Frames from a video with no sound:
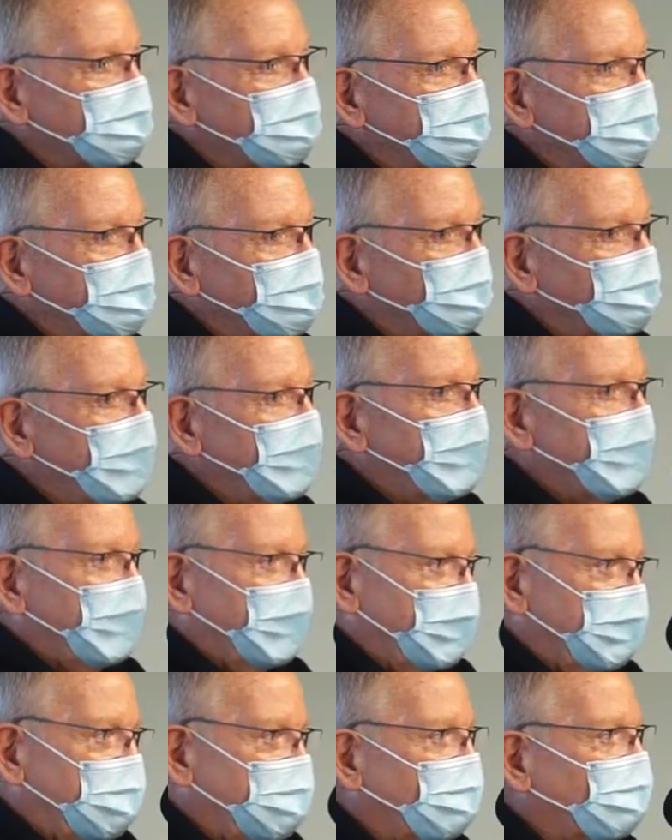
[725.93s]
itself
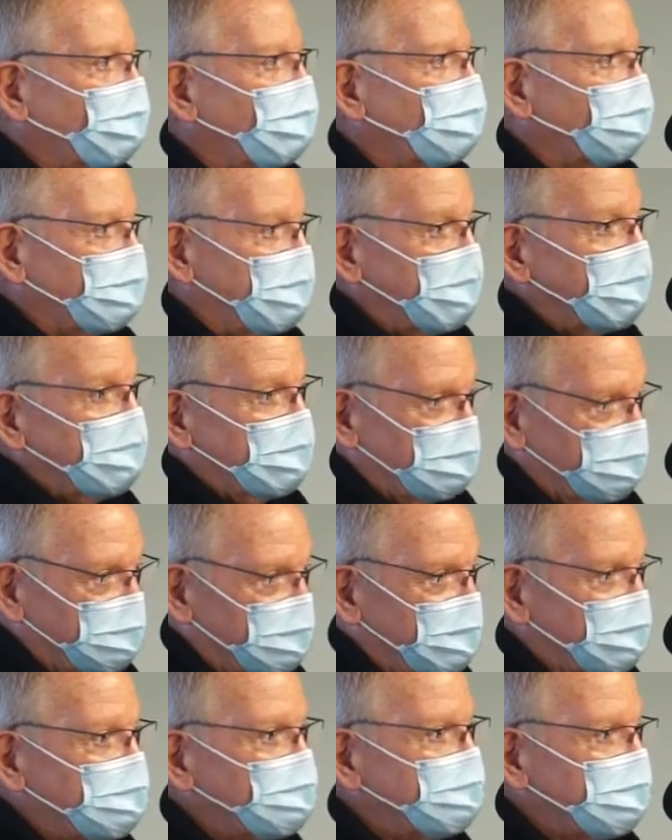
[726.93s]
how long that
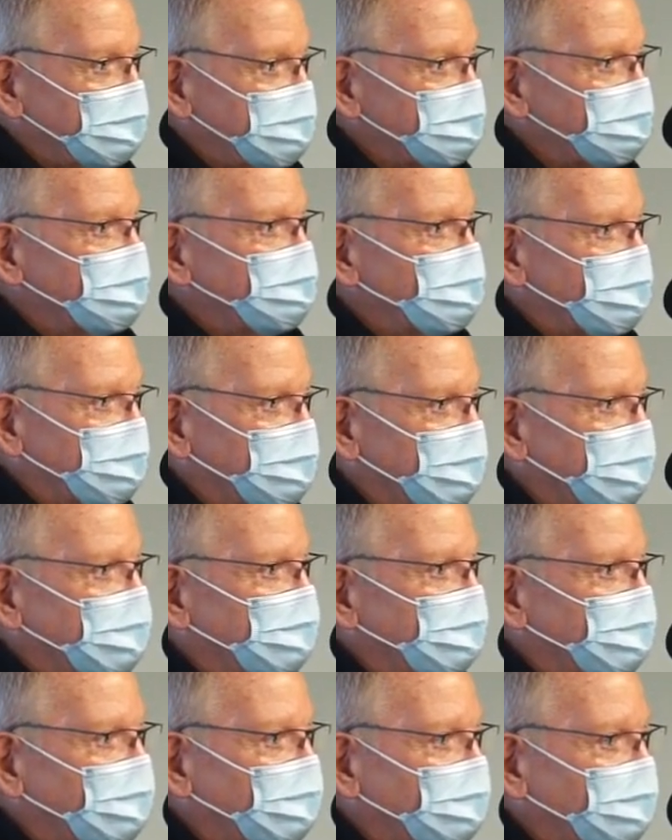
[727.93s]
antibody stays in your
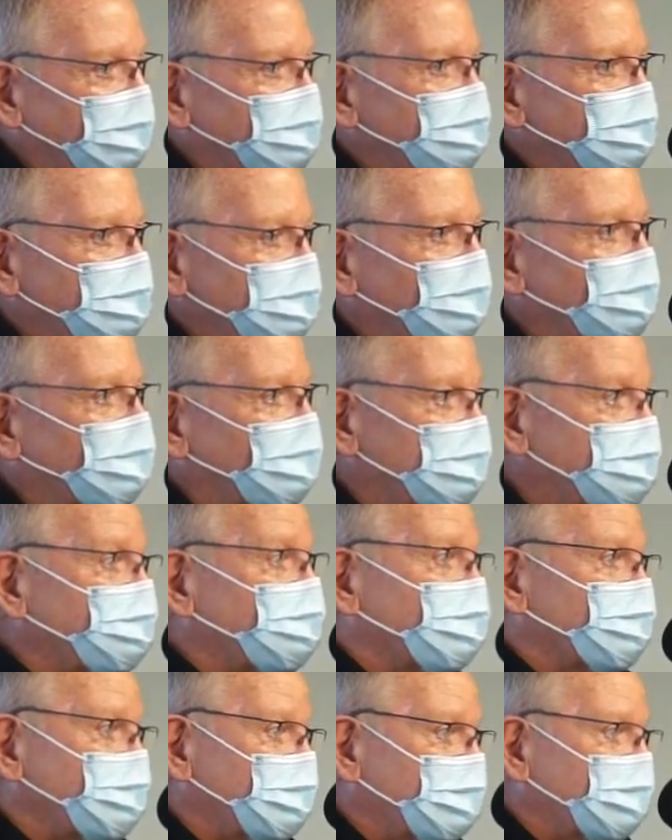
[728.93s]
body. They're still
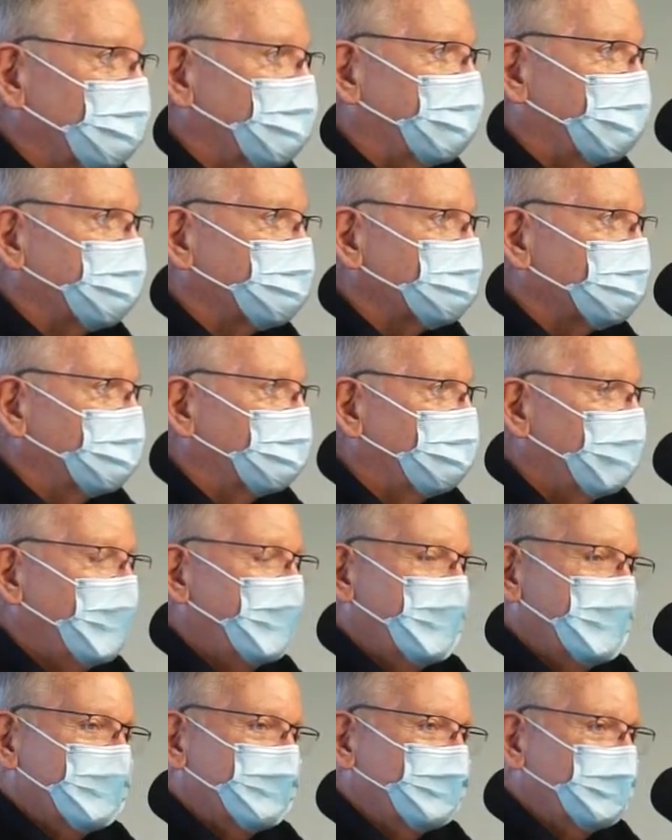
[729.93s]
researching that. So
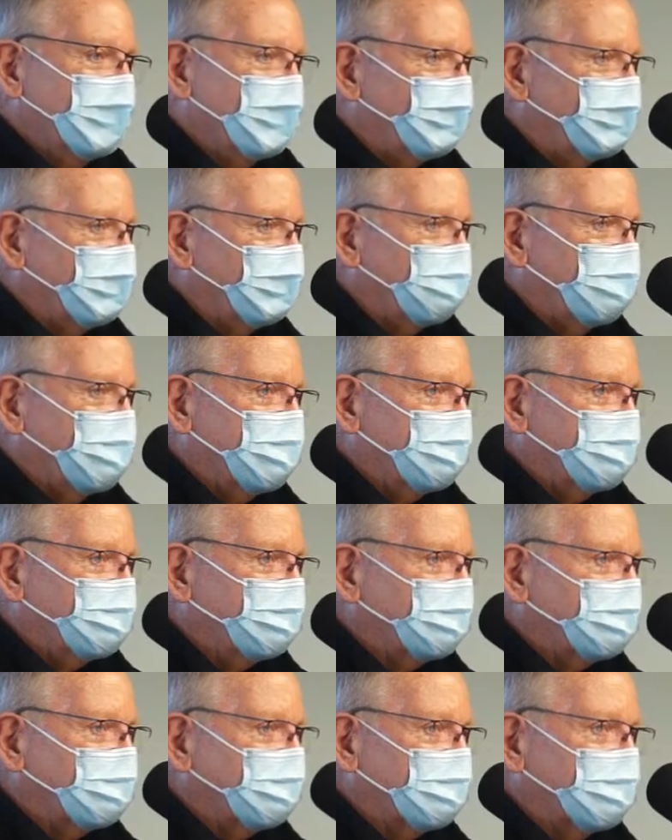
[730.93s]
you know if you've had
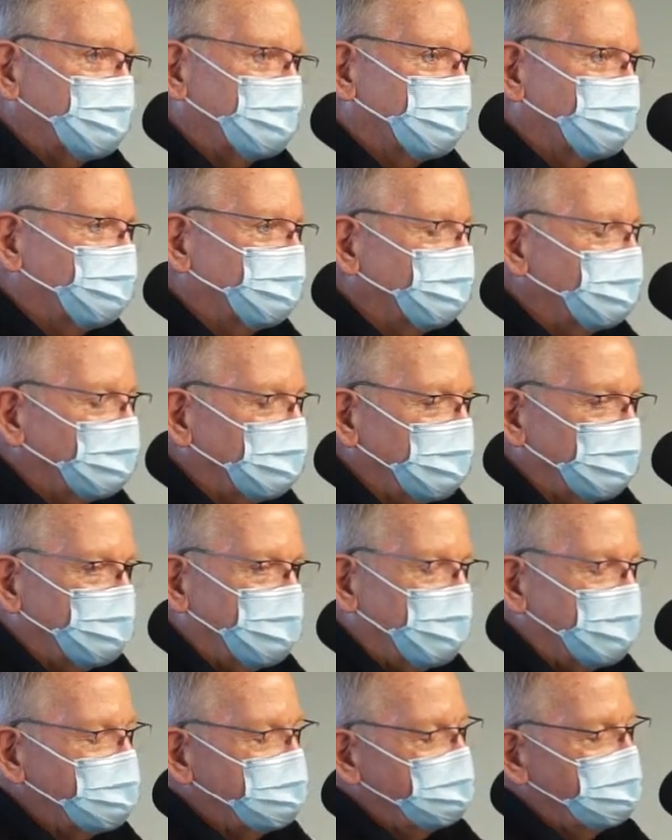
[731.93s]
it. Uh, get
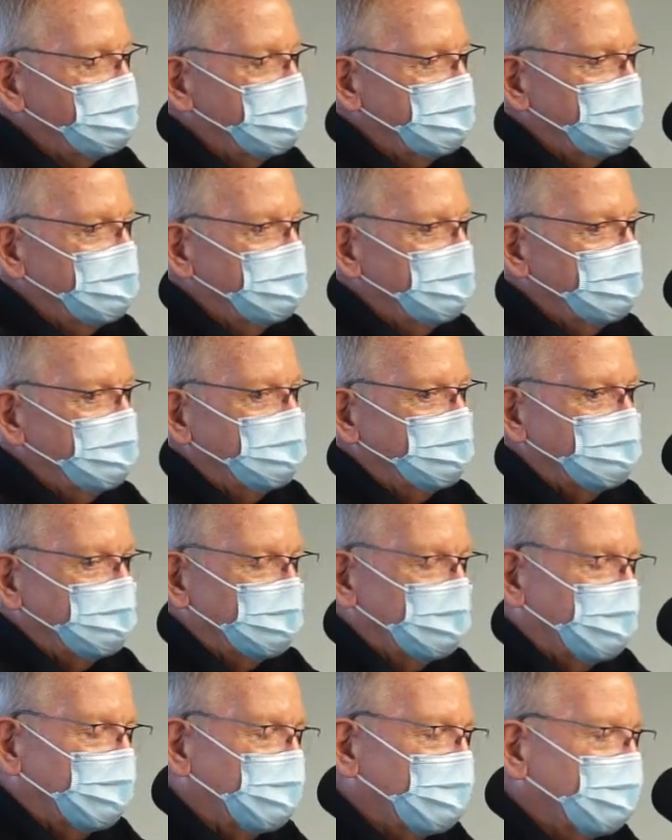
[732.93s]
past your 90 days,
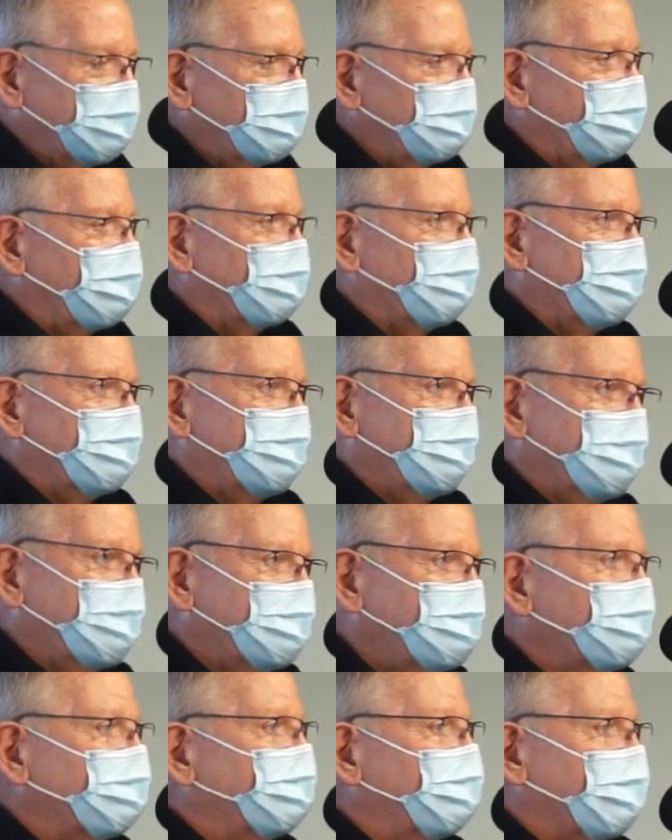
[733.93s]
highly recommend
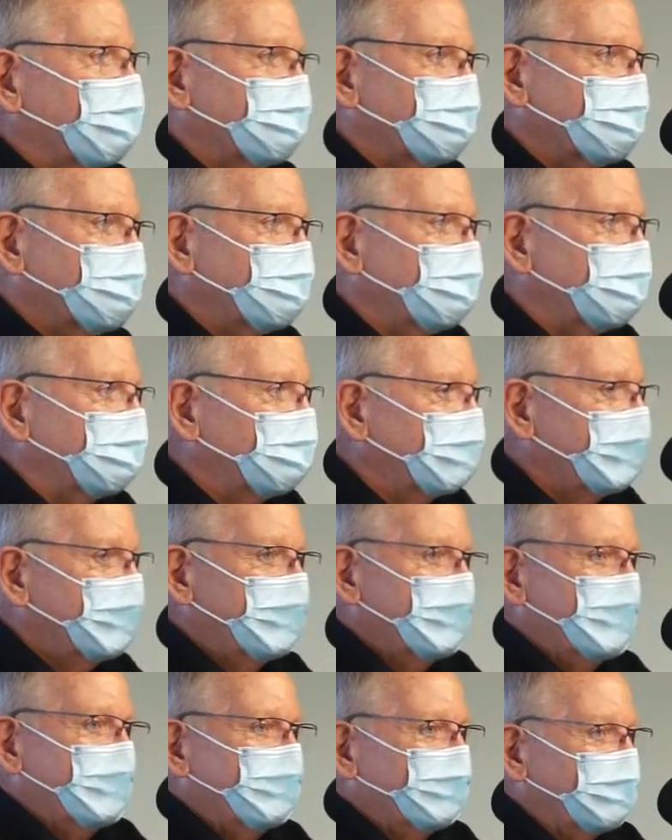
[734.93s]
get the vaccine.
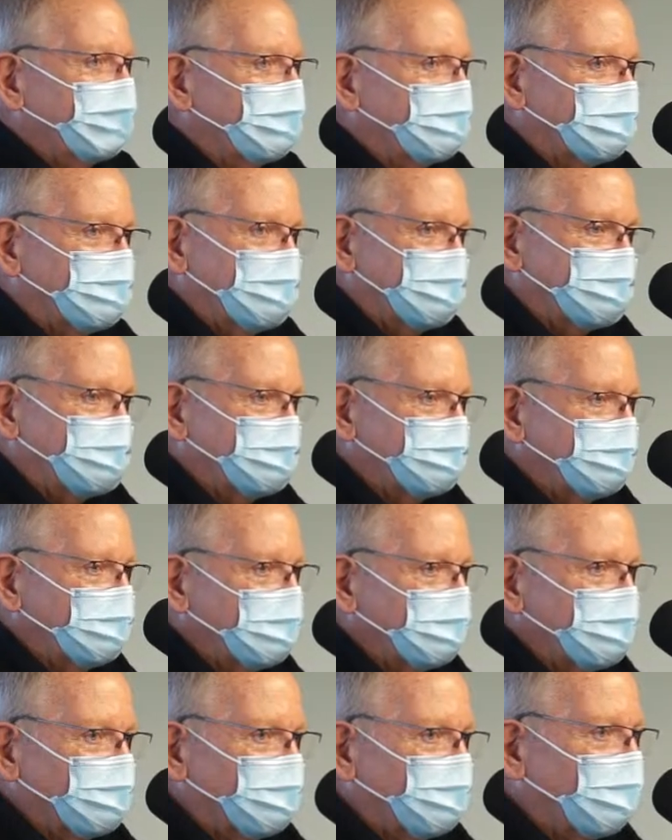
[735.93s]
It, it's
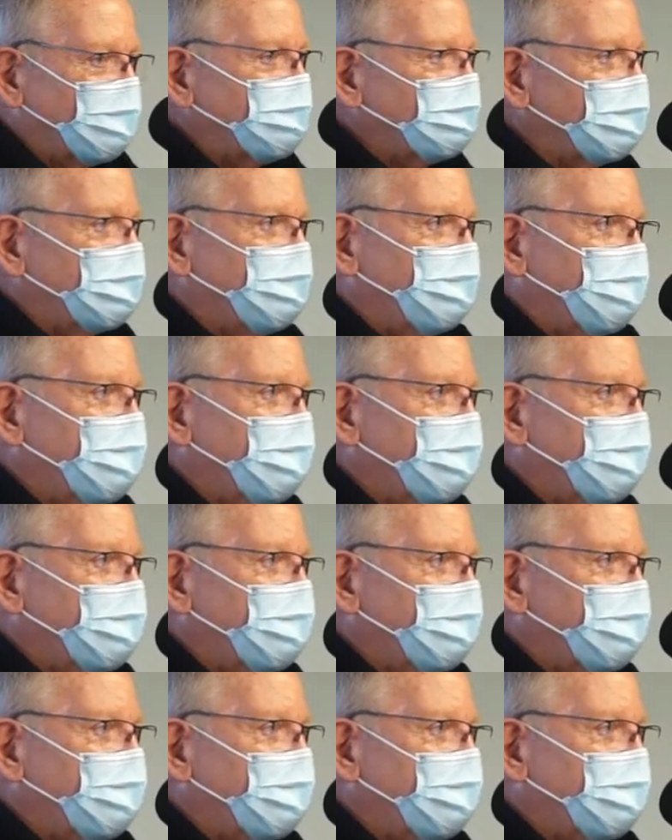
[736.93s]
virtually